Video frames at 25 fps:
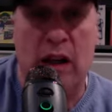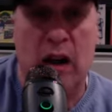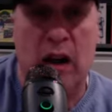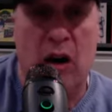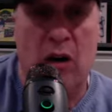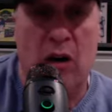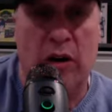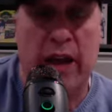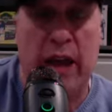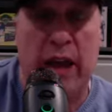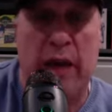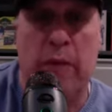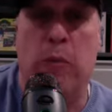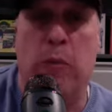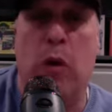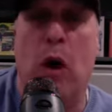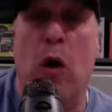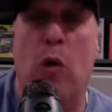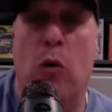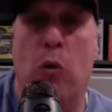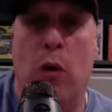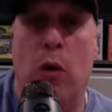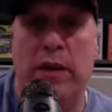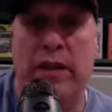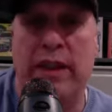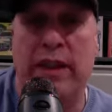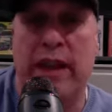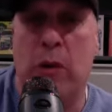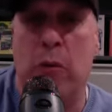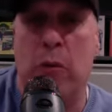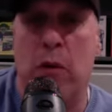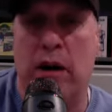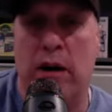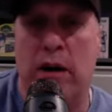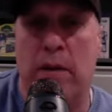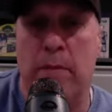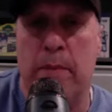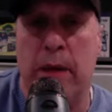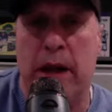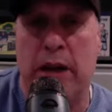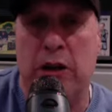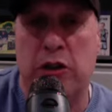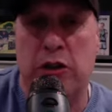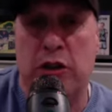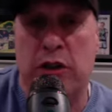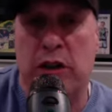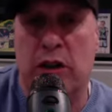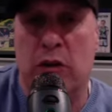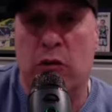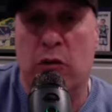Okay, well, one thing I want to
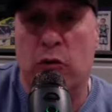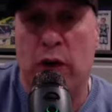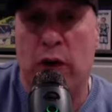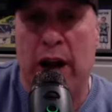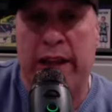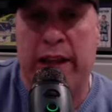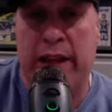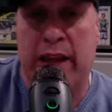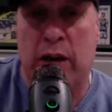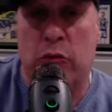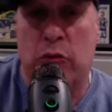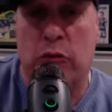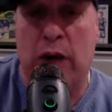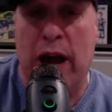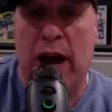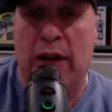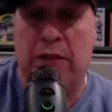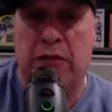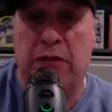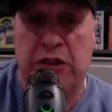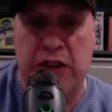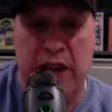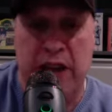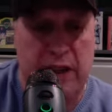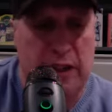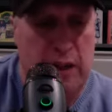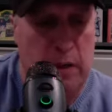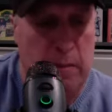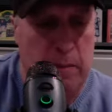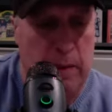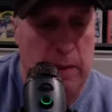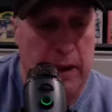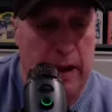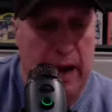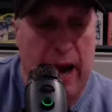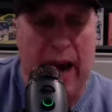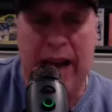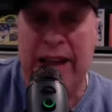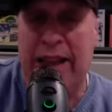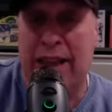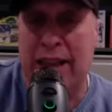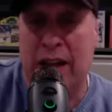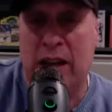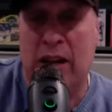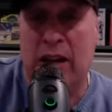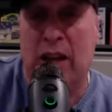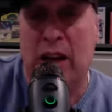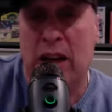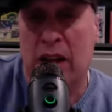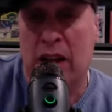mention, Ray, that Ralph said to me, I
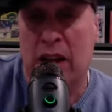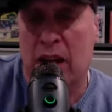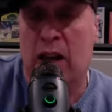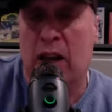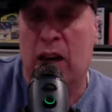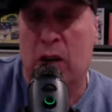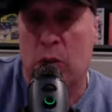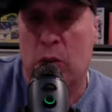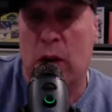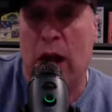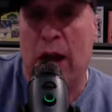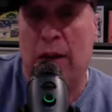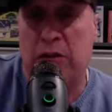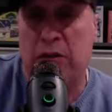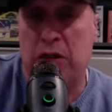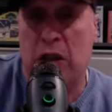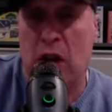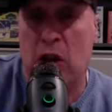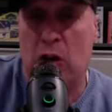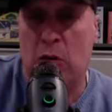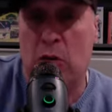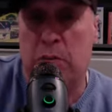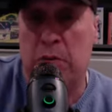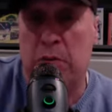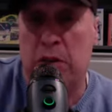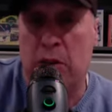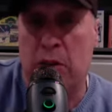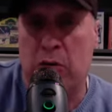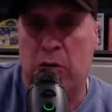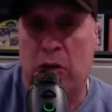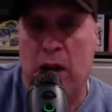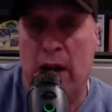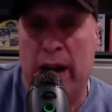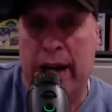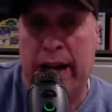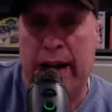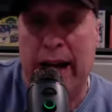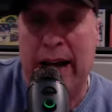think Ralph's 100% right.